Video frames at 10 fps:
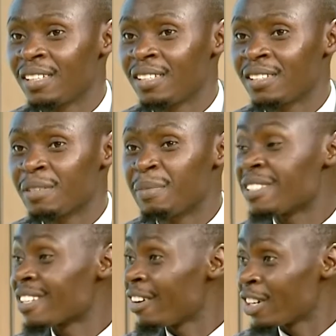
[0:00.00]
is a
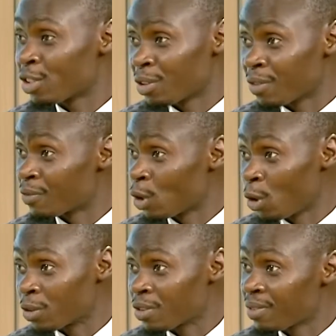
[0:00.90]
misdirection of
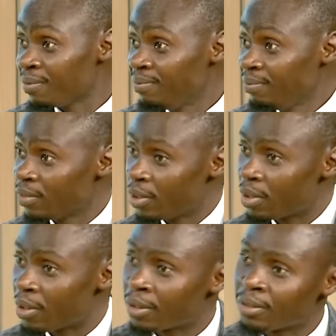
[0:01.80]
thought.
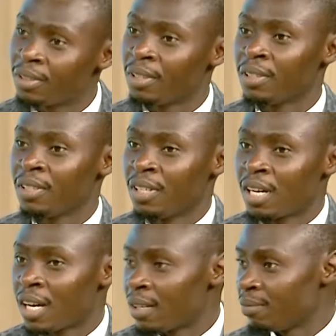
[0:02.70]
You know,
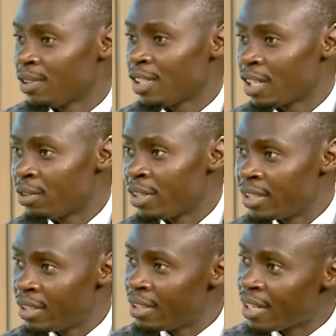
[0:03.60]
she had
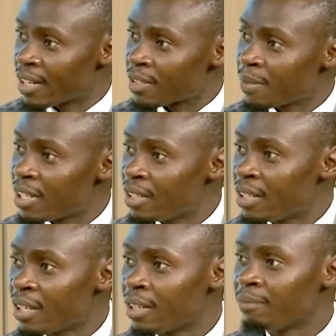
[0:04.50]
already explained
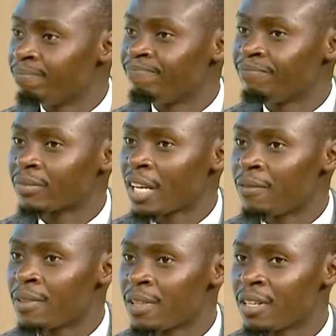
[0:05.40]

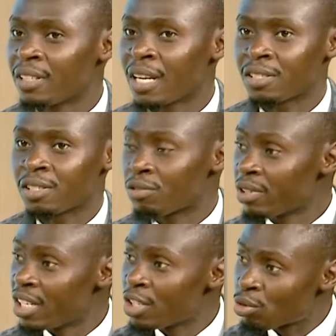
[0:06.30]
everything as it
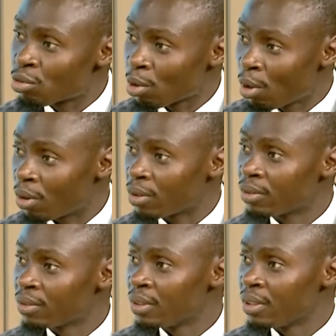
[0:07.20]
relates to law,
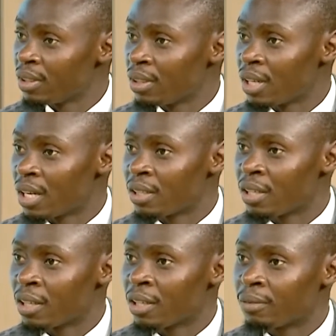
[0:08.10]
and
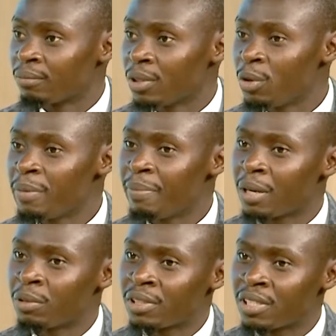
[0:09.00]
going by
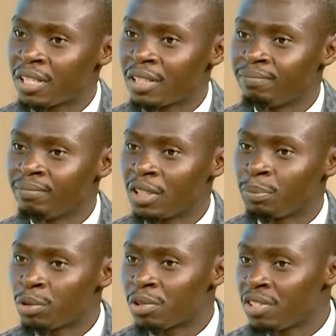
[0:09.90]
what the
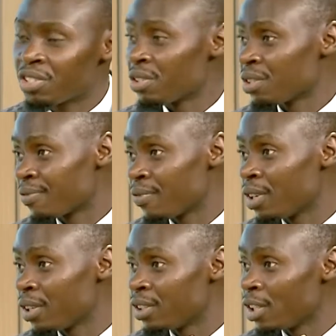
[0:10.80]
postulation of
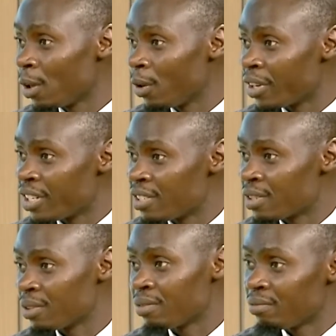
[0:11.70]
the law is
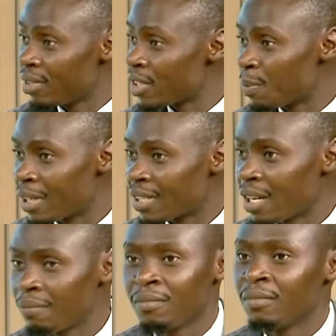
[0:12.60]
on this matter,